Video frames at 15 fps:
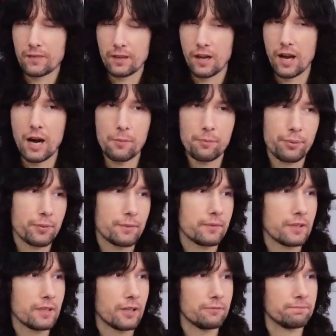up,
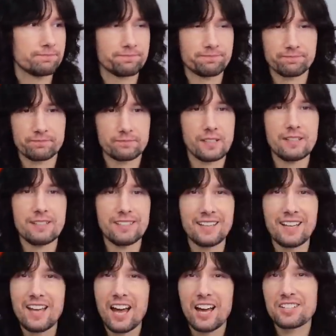a
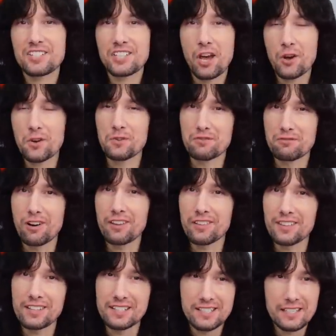tone rather
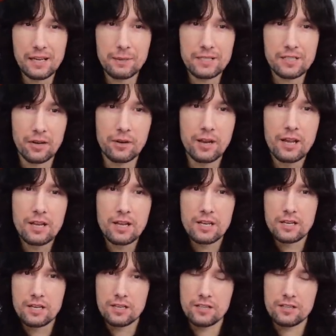than a semitone.
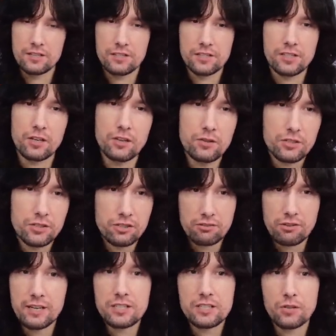So
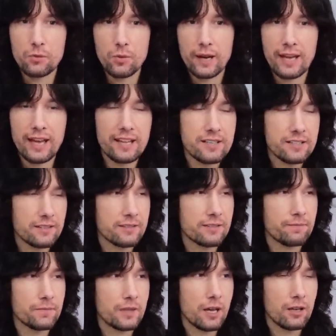straight away, and
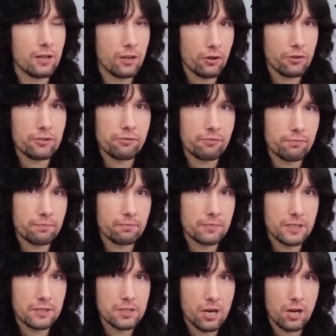a lot of
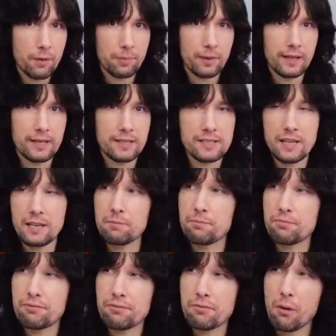guitar players and
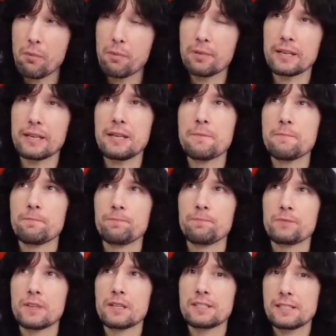probably
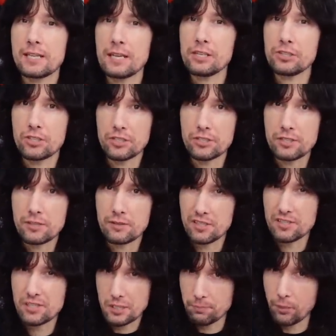teachers
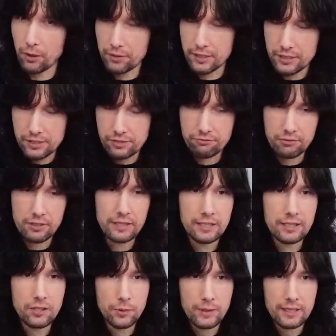can spot this really
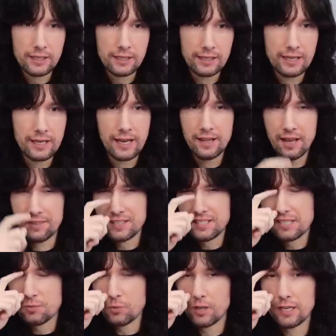quickly, and this
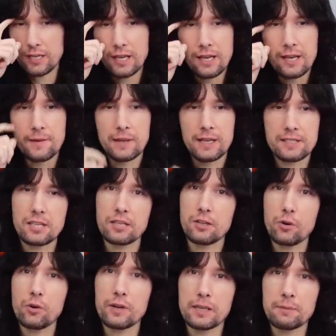is why it's
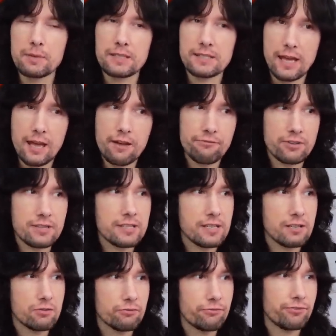annoying, because every
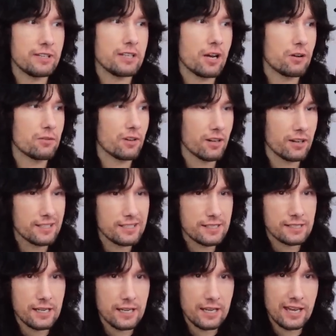single video that I
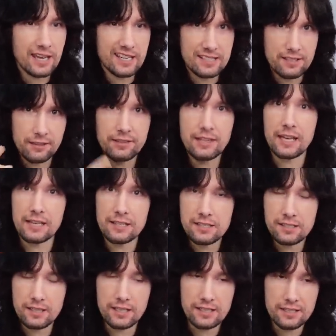see is this,
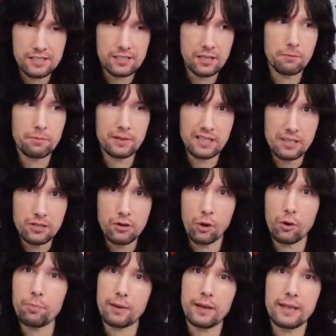that it's somebody
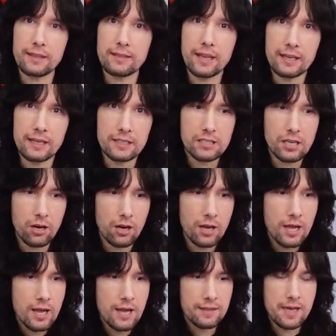not playing their guitar.
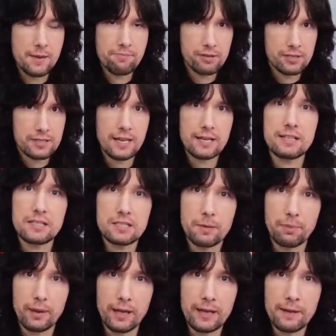They're pretending to
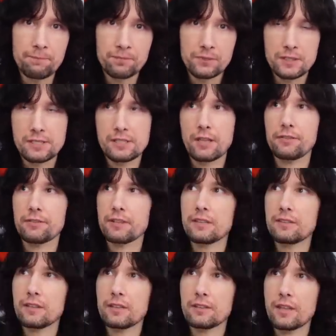play to something
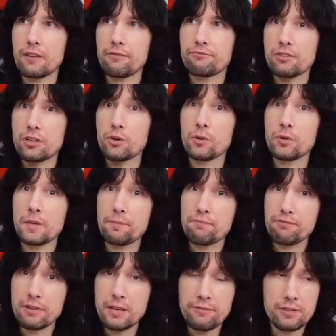that they've recorded
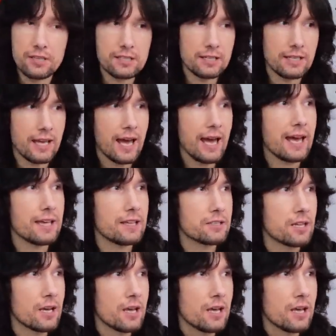previously and,